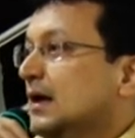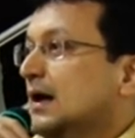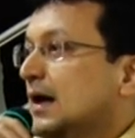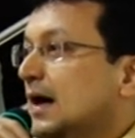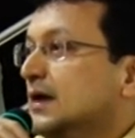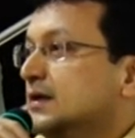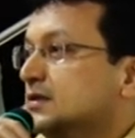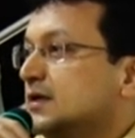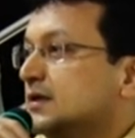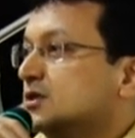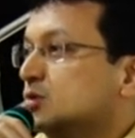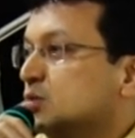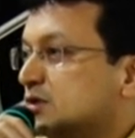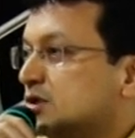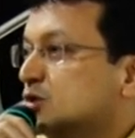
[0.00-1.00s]

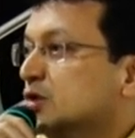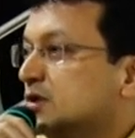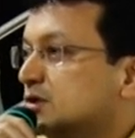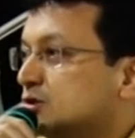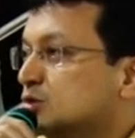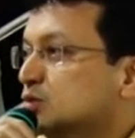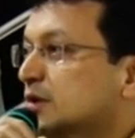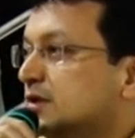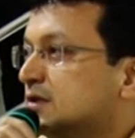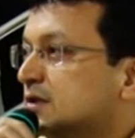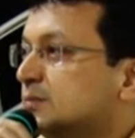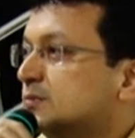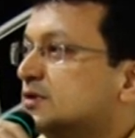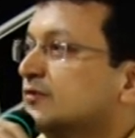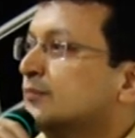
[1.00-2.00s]
architecture was going to do in
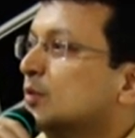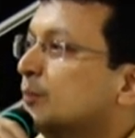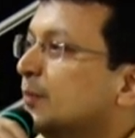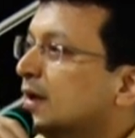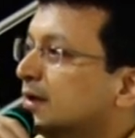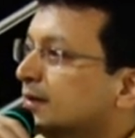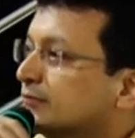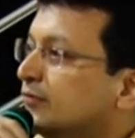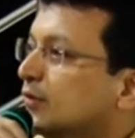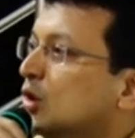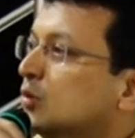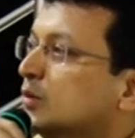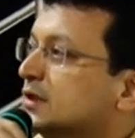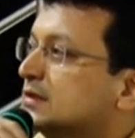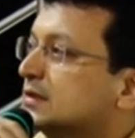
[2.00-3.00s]
terms of propelling
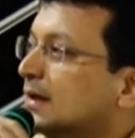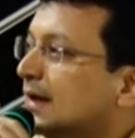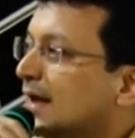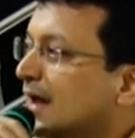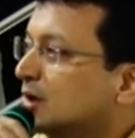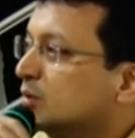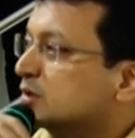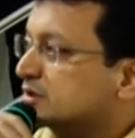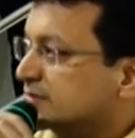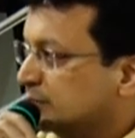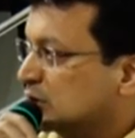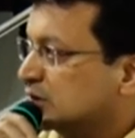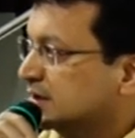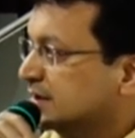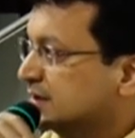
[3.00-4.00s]
forward a language of
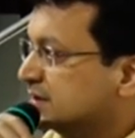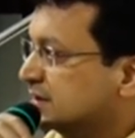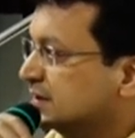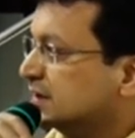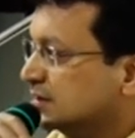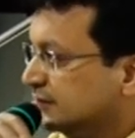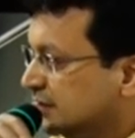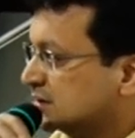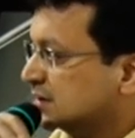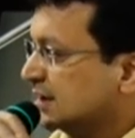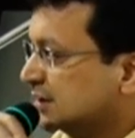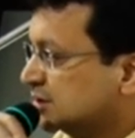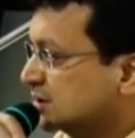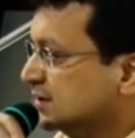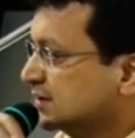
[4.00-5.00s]
modernity and of
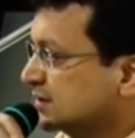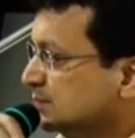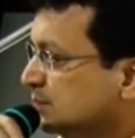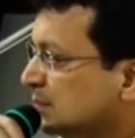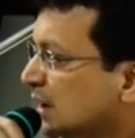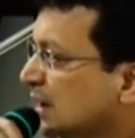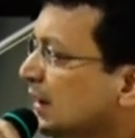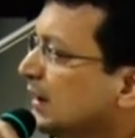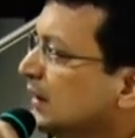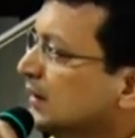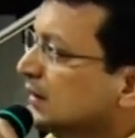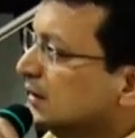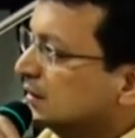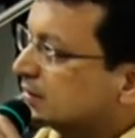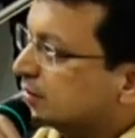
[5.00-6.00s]
internationalism,
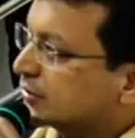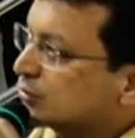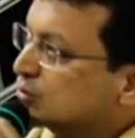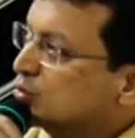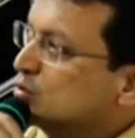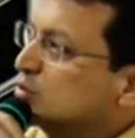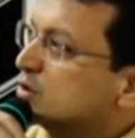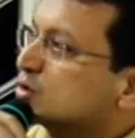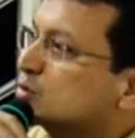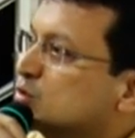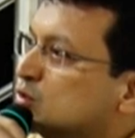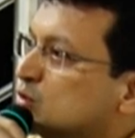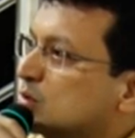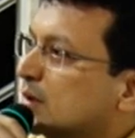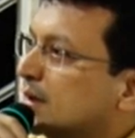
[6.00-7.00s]
through
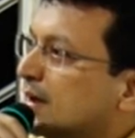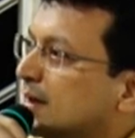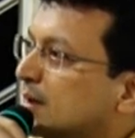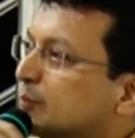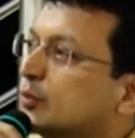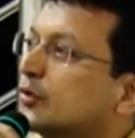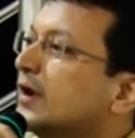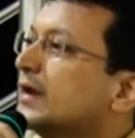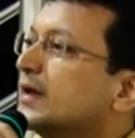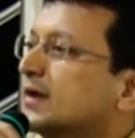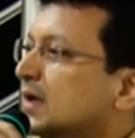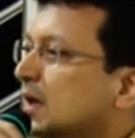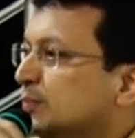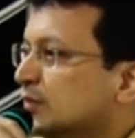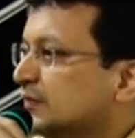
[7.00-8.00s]
to a breaking
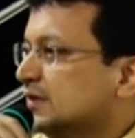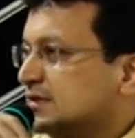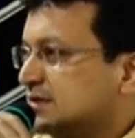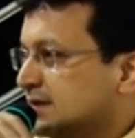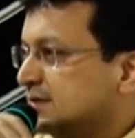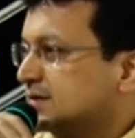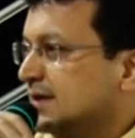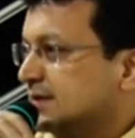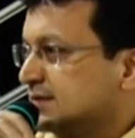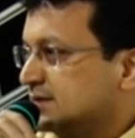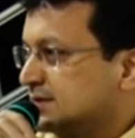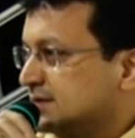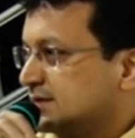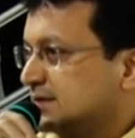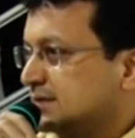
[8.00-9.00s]
up of this
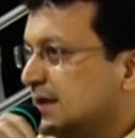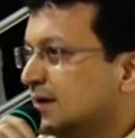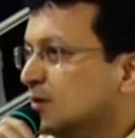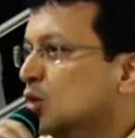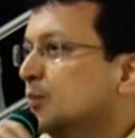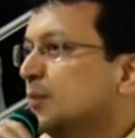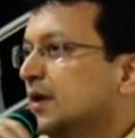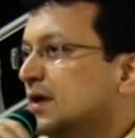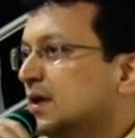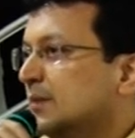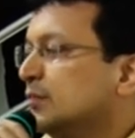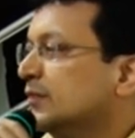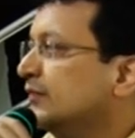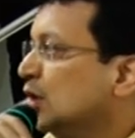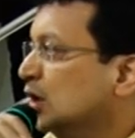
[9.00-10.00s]
consensus, an opening
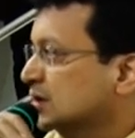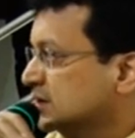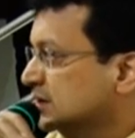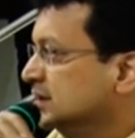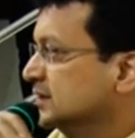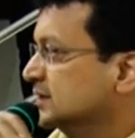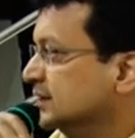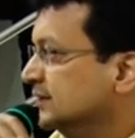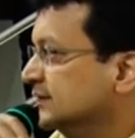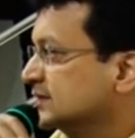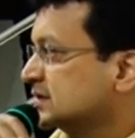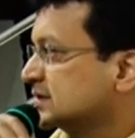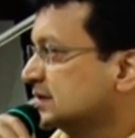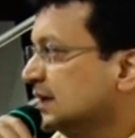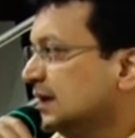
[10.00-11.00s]
up of
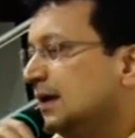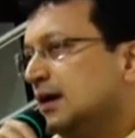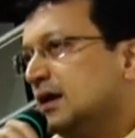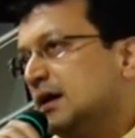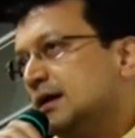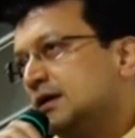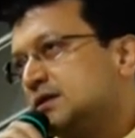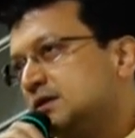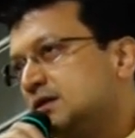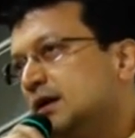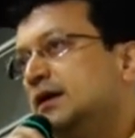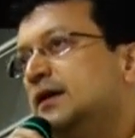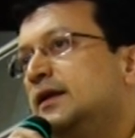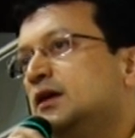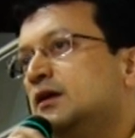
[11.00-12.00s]
alternatives, a
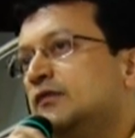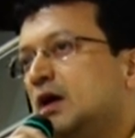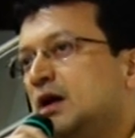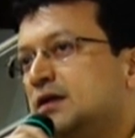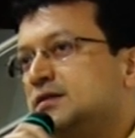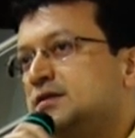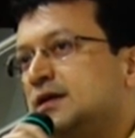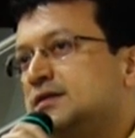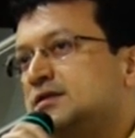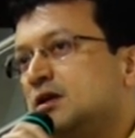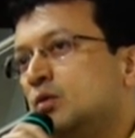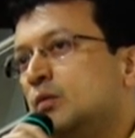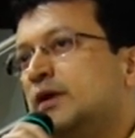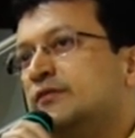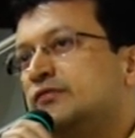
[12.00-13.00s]
turning of architects
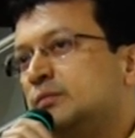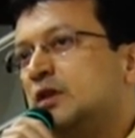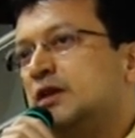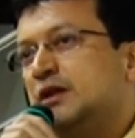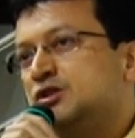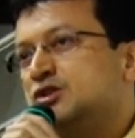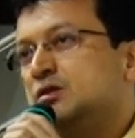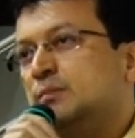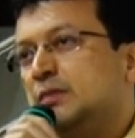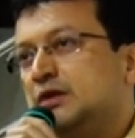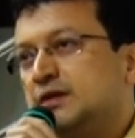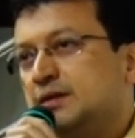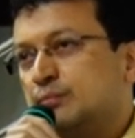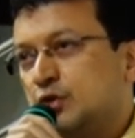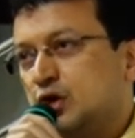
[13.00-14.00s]
away from the
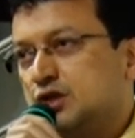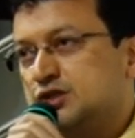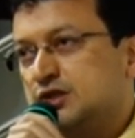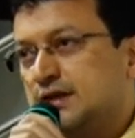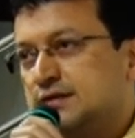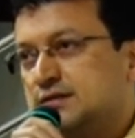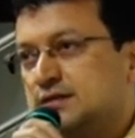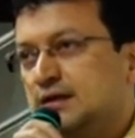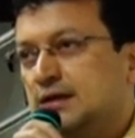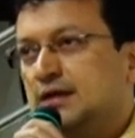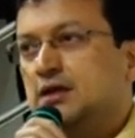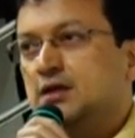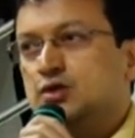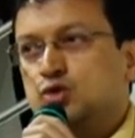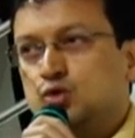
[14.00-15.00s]
nation-building project
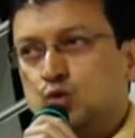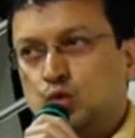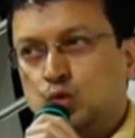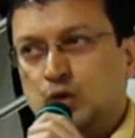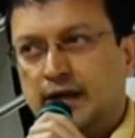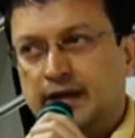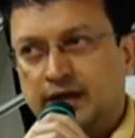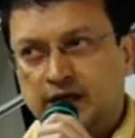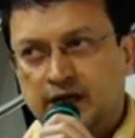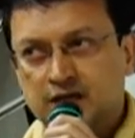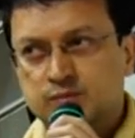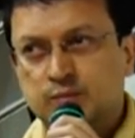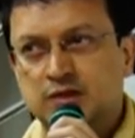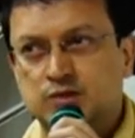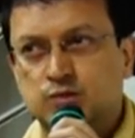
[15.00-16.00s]
to an
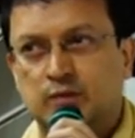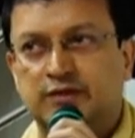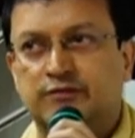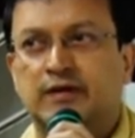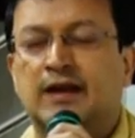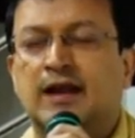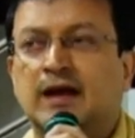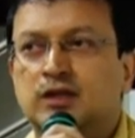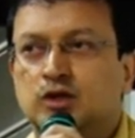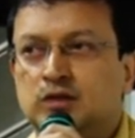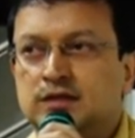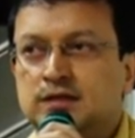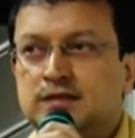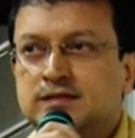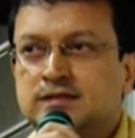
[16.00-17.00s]
engagement with
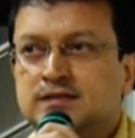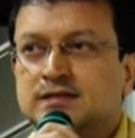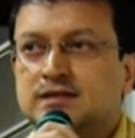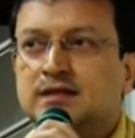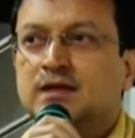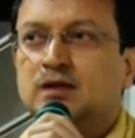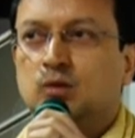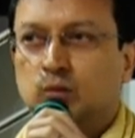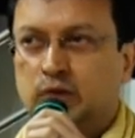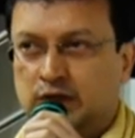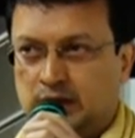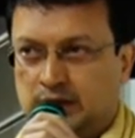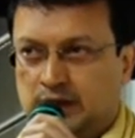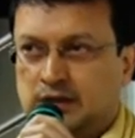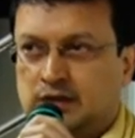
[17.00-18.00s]
vernaculars, with a
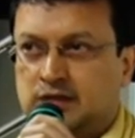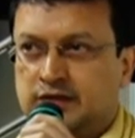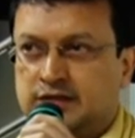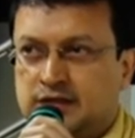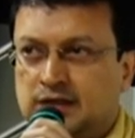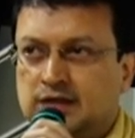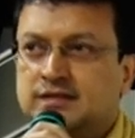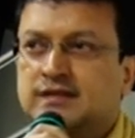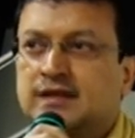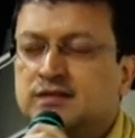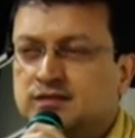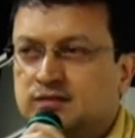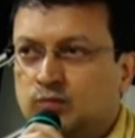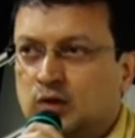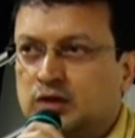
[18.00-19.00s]
critical
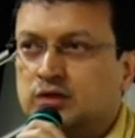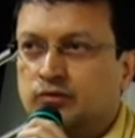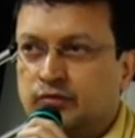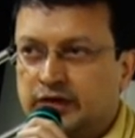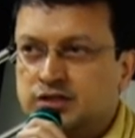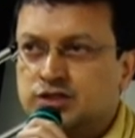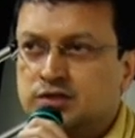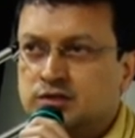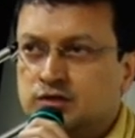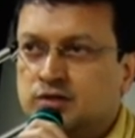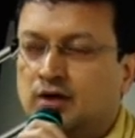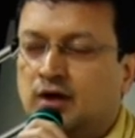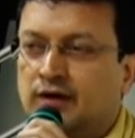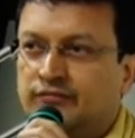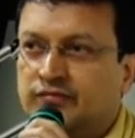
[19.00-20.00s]
sense of what the region
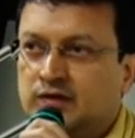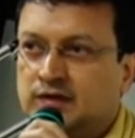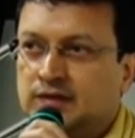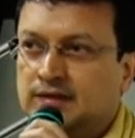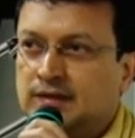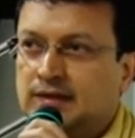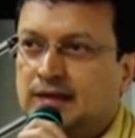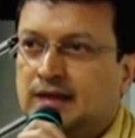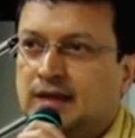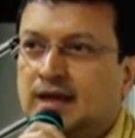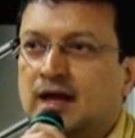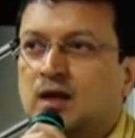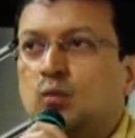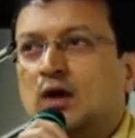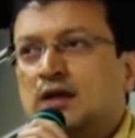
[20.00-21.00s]
could offer,
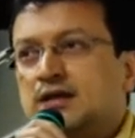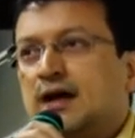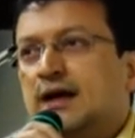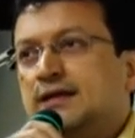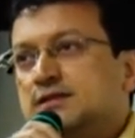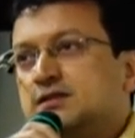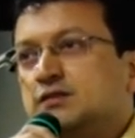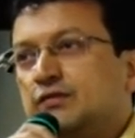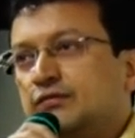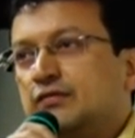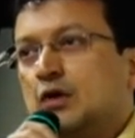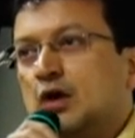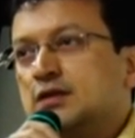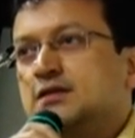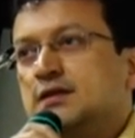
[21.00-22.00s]
and what kinds of
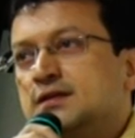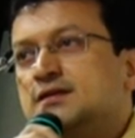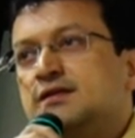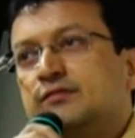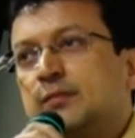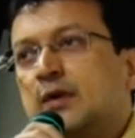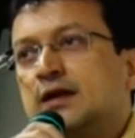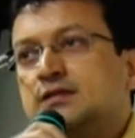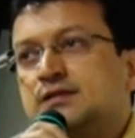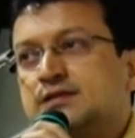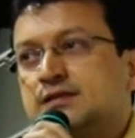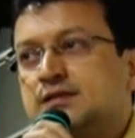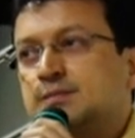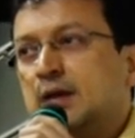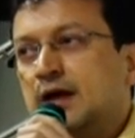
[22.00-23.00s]
alternative
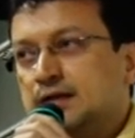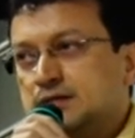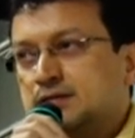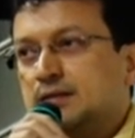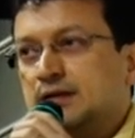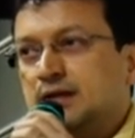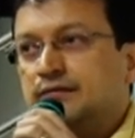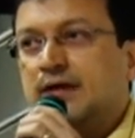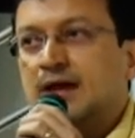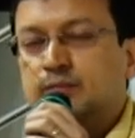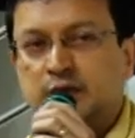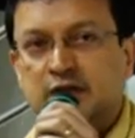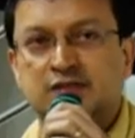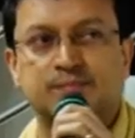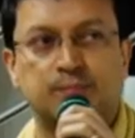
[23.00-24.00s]
practices might in fact
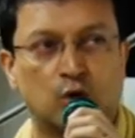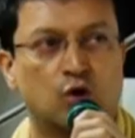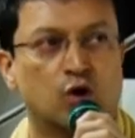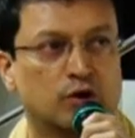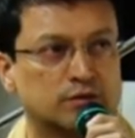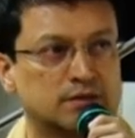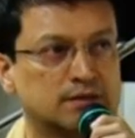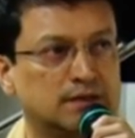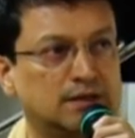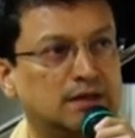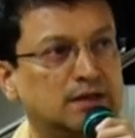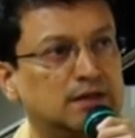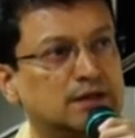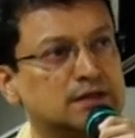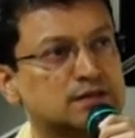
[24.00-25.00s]
be explored.
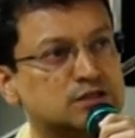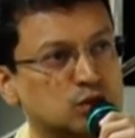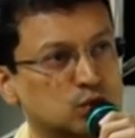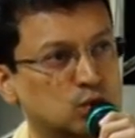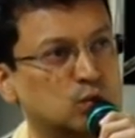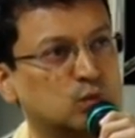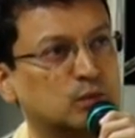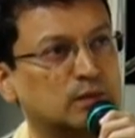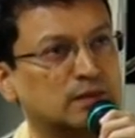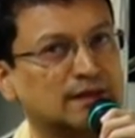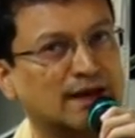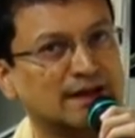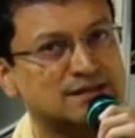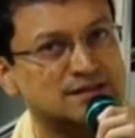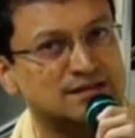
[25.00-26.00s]
So
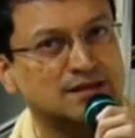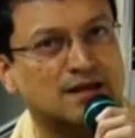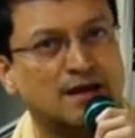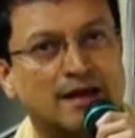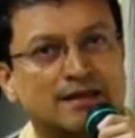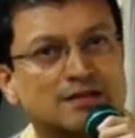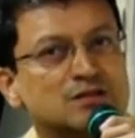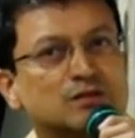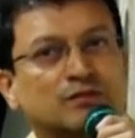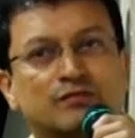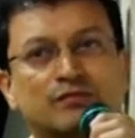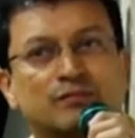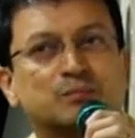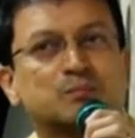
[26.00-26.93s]
that's the kind of